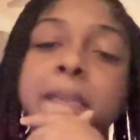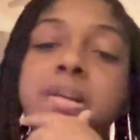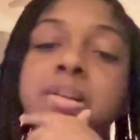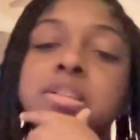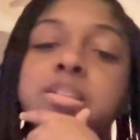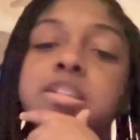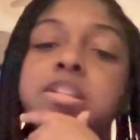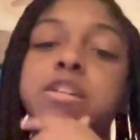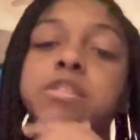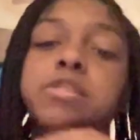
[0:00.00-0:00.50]

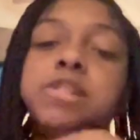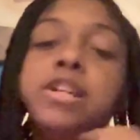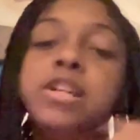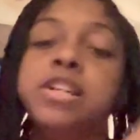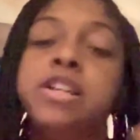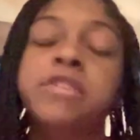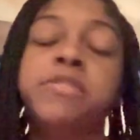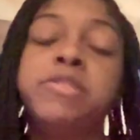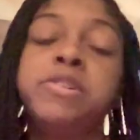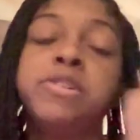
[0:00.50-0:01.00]
So they
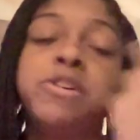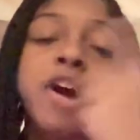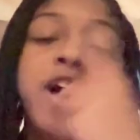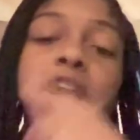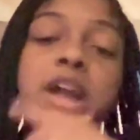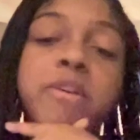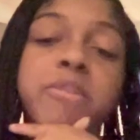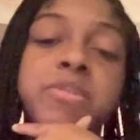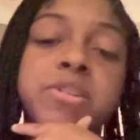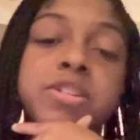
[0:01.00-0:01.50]
never knew I
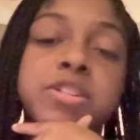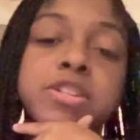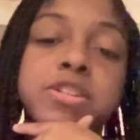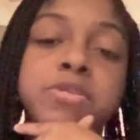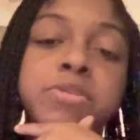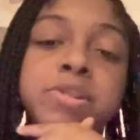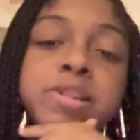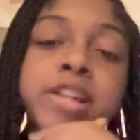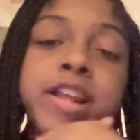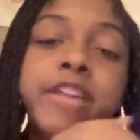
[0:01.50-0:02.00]
had one. So
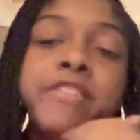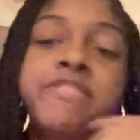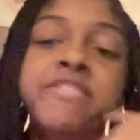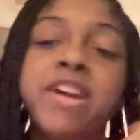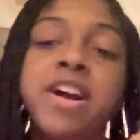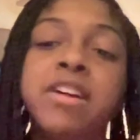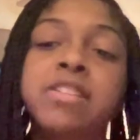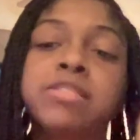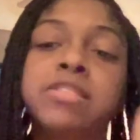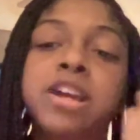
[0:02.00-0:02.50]
when they
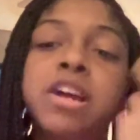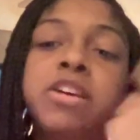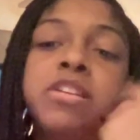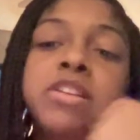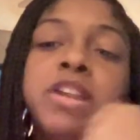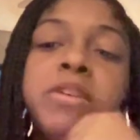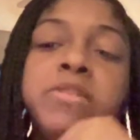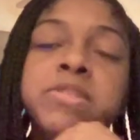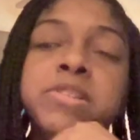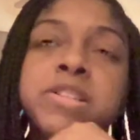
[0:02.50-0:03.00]
found out,
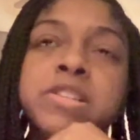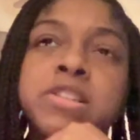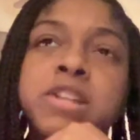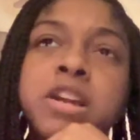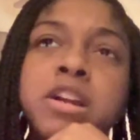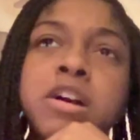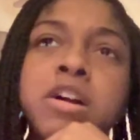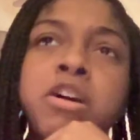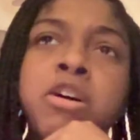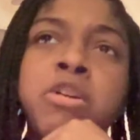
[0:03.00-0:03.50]
they was just
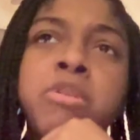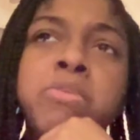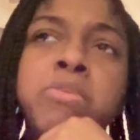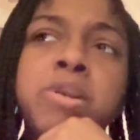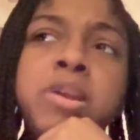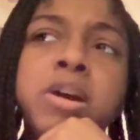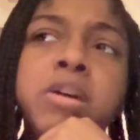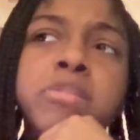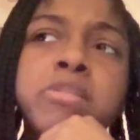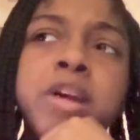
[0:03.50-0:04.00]
like, oh, we
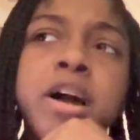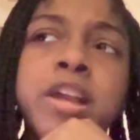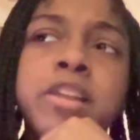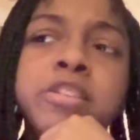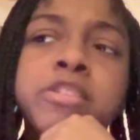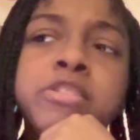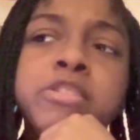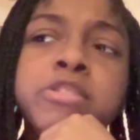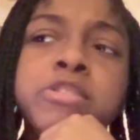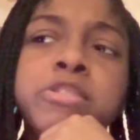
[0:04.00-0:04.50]
don't like
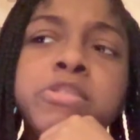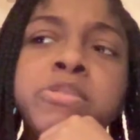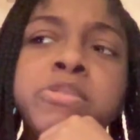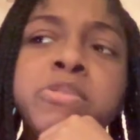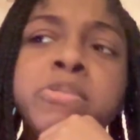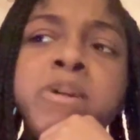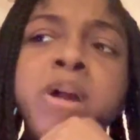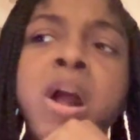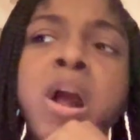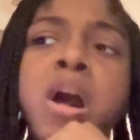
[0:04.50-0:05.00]
you.
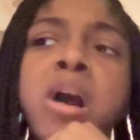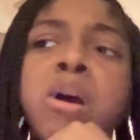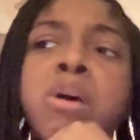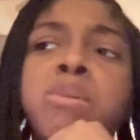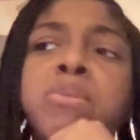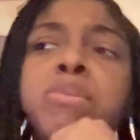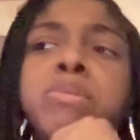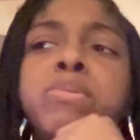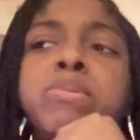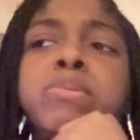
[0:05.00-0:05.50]

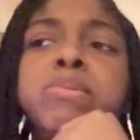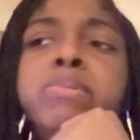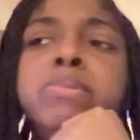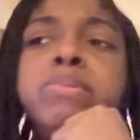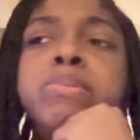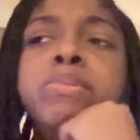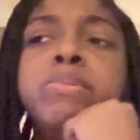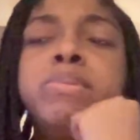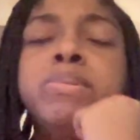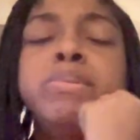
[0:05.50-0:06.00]

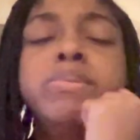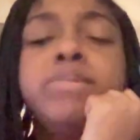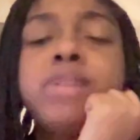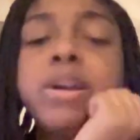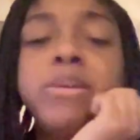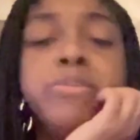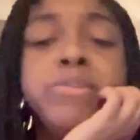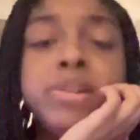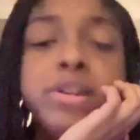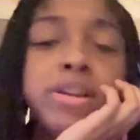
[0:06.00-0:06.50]
Oh,
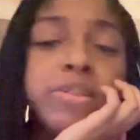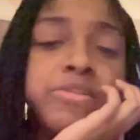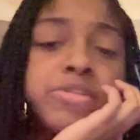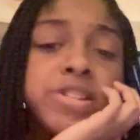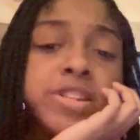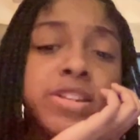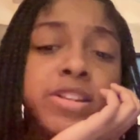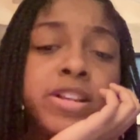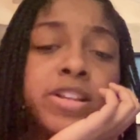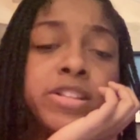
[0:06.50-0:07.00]
they would never
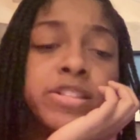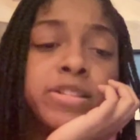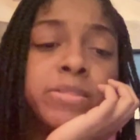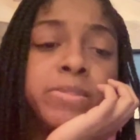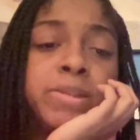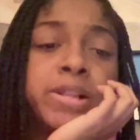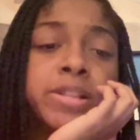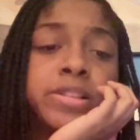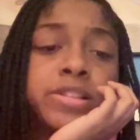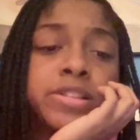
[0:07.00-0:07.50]
sit next to
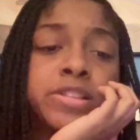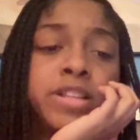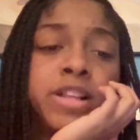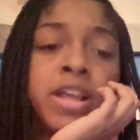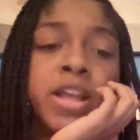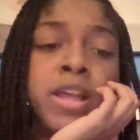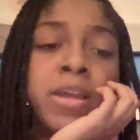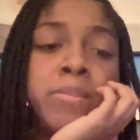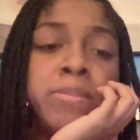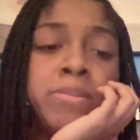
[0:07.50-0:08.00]
me at the
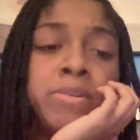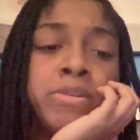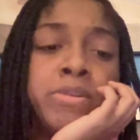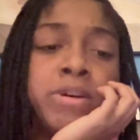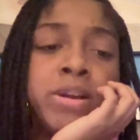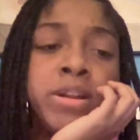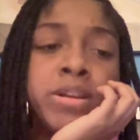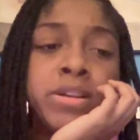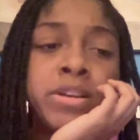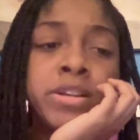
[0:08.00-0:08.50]
table.
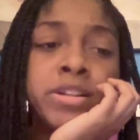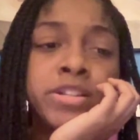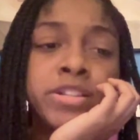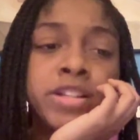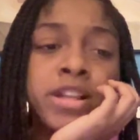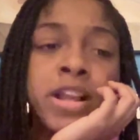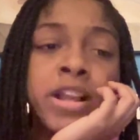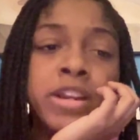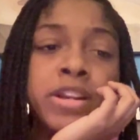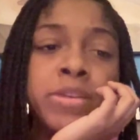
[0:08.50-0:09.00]
At
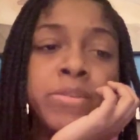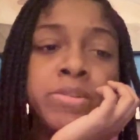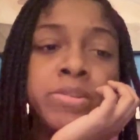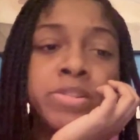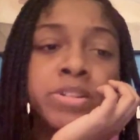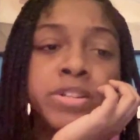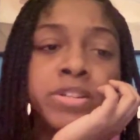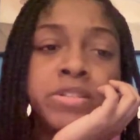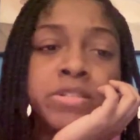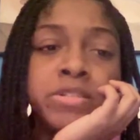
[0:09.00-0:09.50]
lunchtime, they would
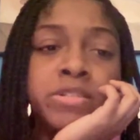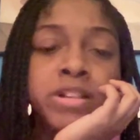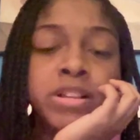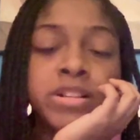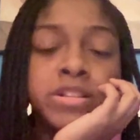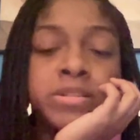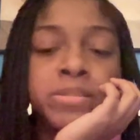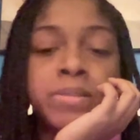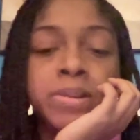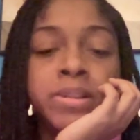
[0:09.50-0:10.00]
sit
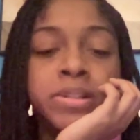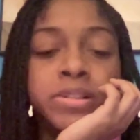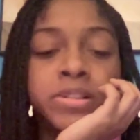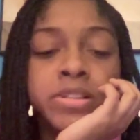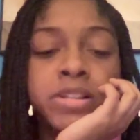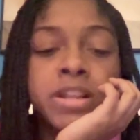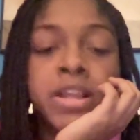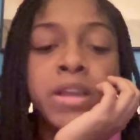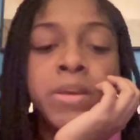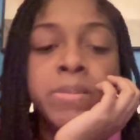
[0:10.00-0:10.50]
next to me at
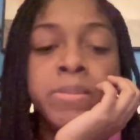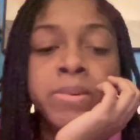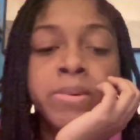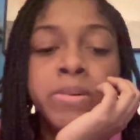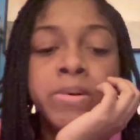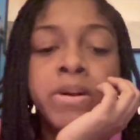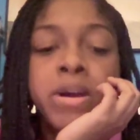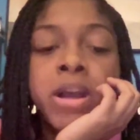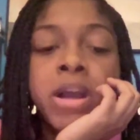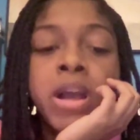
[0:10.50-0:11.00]
the
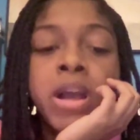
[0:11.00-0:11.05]
table.